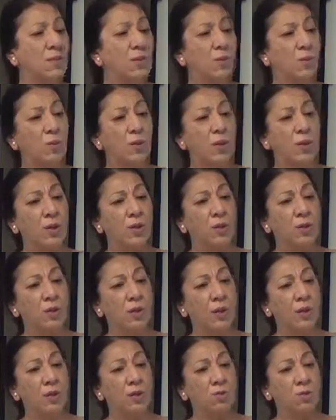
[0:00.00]
With your
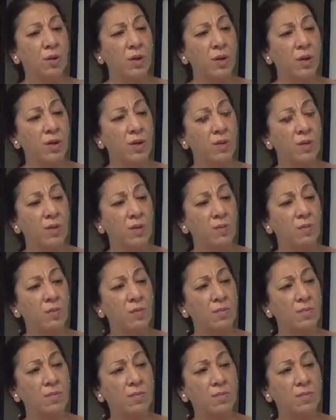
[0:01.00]
in-breath
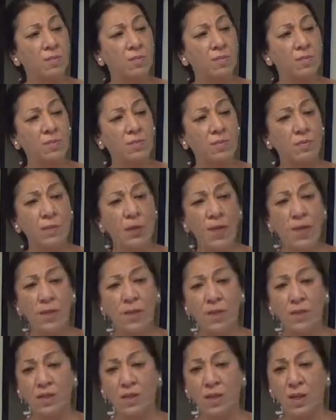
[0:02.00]
and
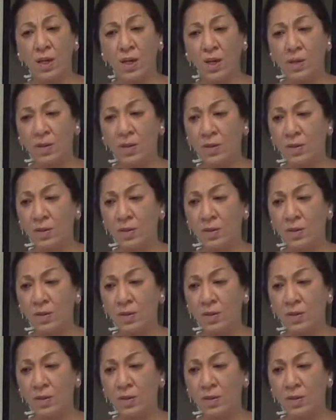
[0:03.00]
exhale.